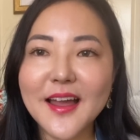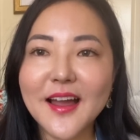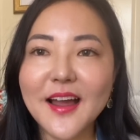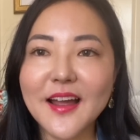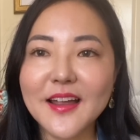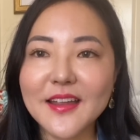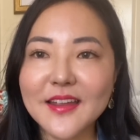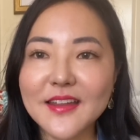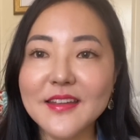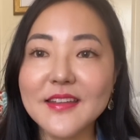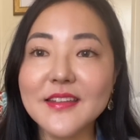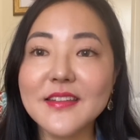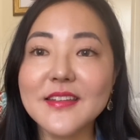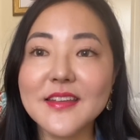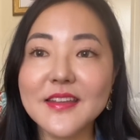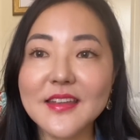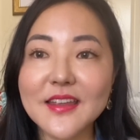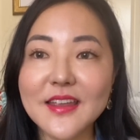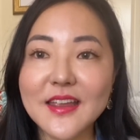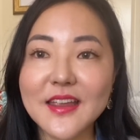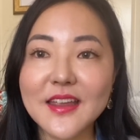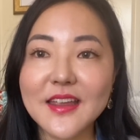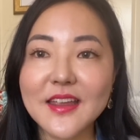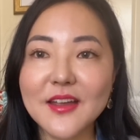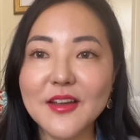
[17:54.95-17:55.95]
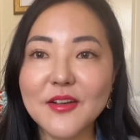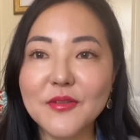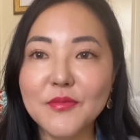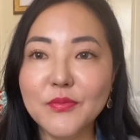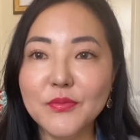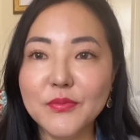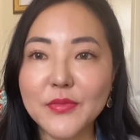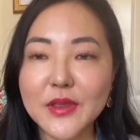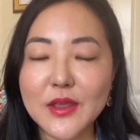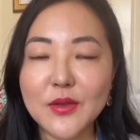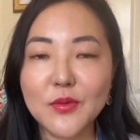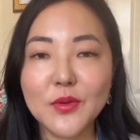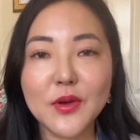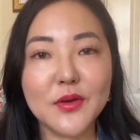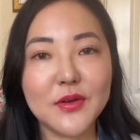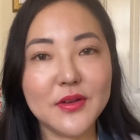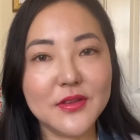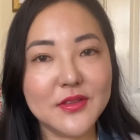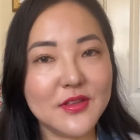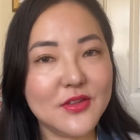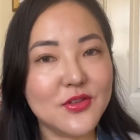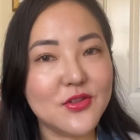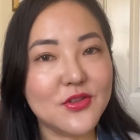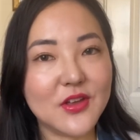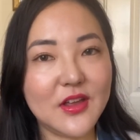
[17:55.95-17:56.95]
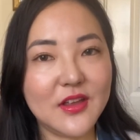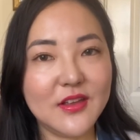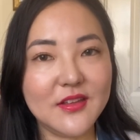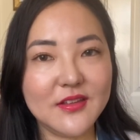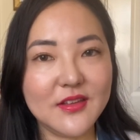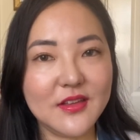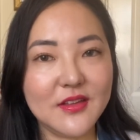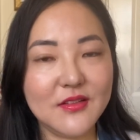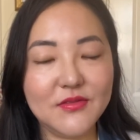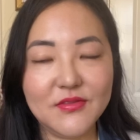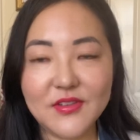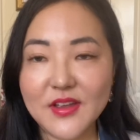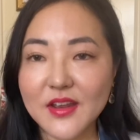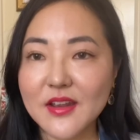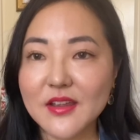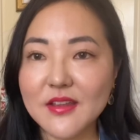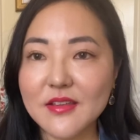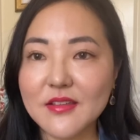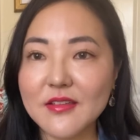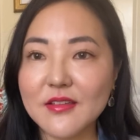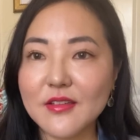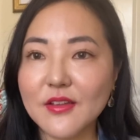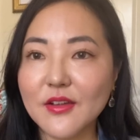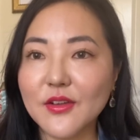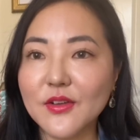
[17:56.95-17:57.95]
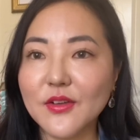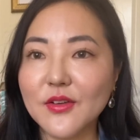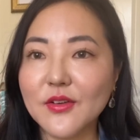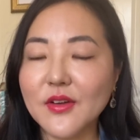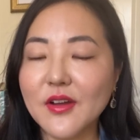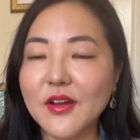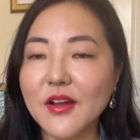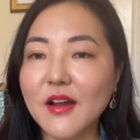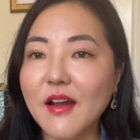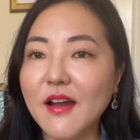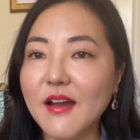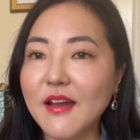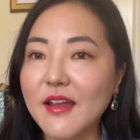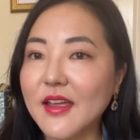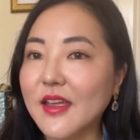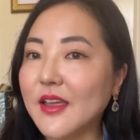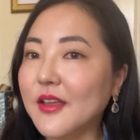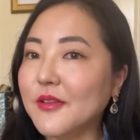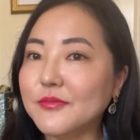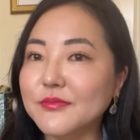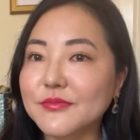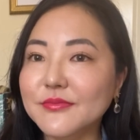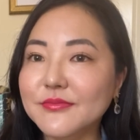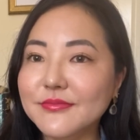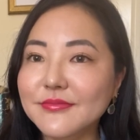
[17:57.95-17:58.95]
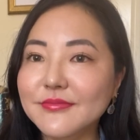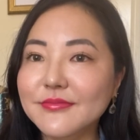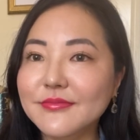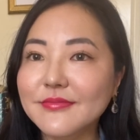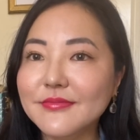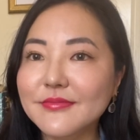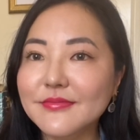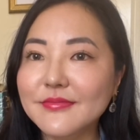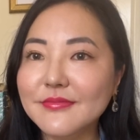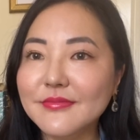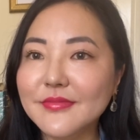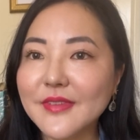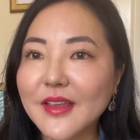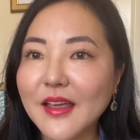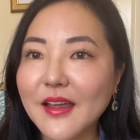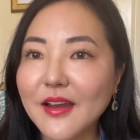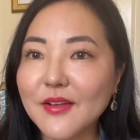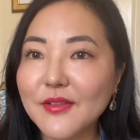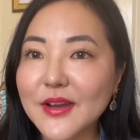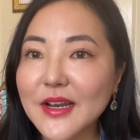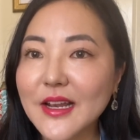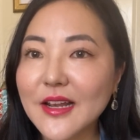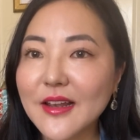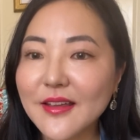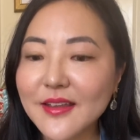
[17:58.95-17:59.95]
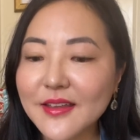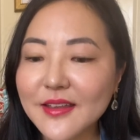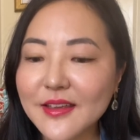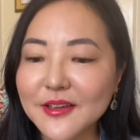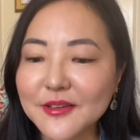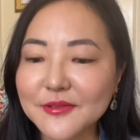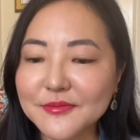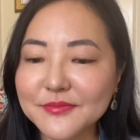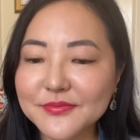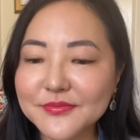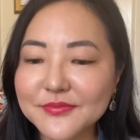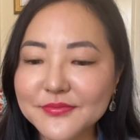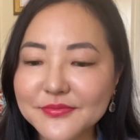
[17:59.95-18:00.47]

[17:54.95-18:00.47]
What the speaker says: I can see me wearing these shades in Venice, so I really like it.